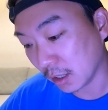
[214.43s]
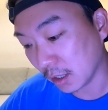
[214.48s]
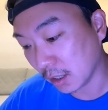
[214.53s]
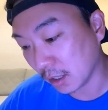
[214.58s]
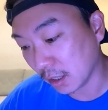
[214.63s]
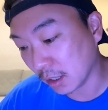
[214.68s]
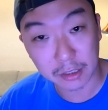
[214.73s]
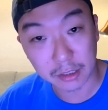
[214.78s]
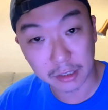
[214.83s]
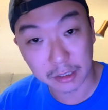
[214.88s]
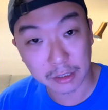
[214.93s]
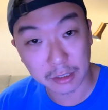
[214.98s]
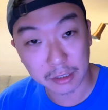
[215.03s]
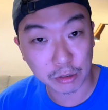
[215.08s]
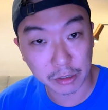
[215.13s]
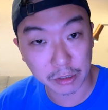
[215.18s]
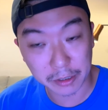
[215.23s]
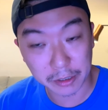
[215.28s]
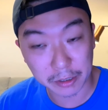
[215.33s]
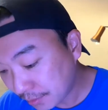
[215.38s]
the
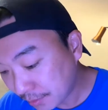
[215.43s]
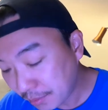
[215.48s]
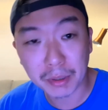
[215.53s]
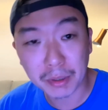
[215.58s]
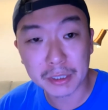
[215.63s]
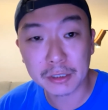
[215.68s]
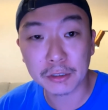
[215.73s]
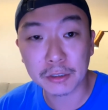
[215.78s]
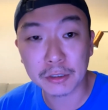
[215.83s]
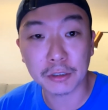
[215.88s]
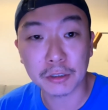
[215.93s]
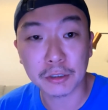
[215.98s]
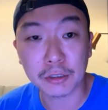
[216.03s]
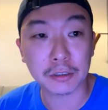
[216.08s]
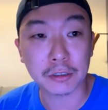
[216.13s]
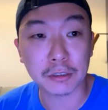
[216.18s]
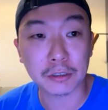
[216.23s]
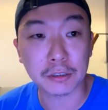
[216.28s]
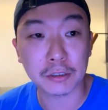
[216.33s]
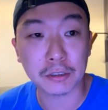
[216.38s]
industry. That's all good.